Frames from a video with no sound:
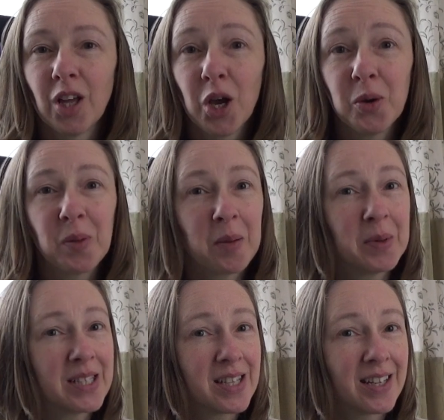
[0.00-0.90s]
I hope that
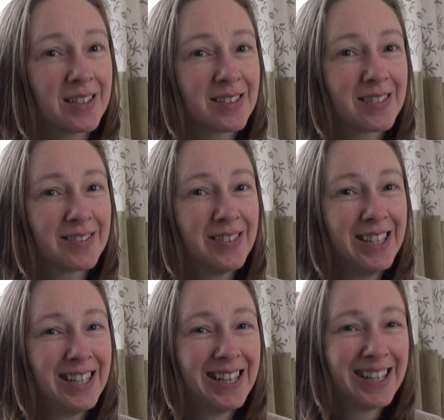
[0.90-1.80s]
made sense.
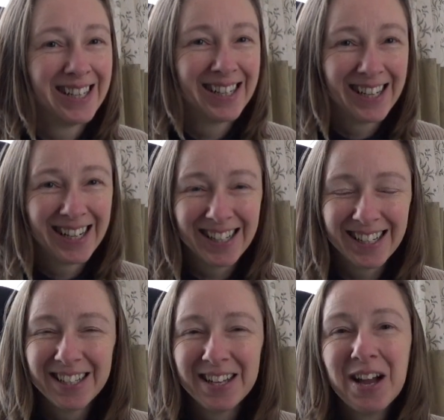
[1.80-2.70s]

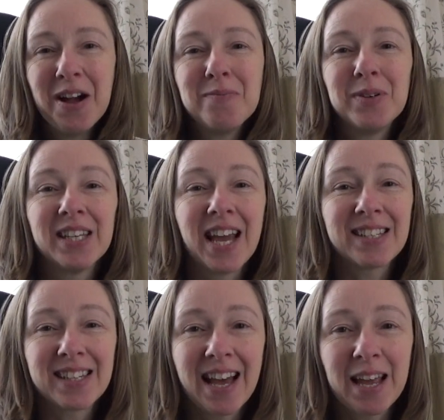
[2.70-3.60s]
But
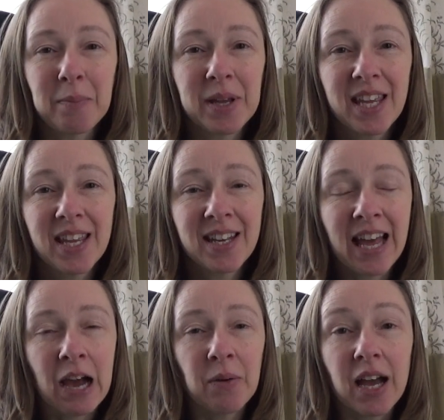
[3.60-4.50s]
yes, I am here
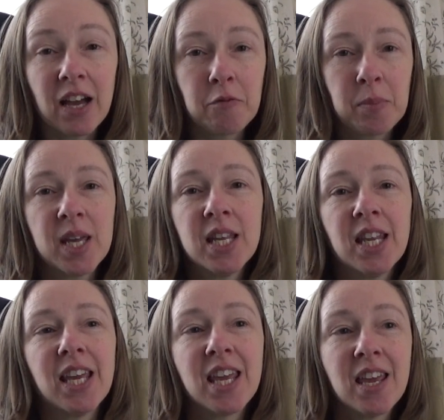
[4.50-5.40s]
now. I have
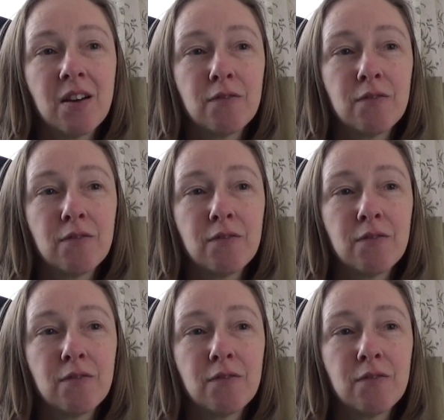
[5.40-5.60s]
been here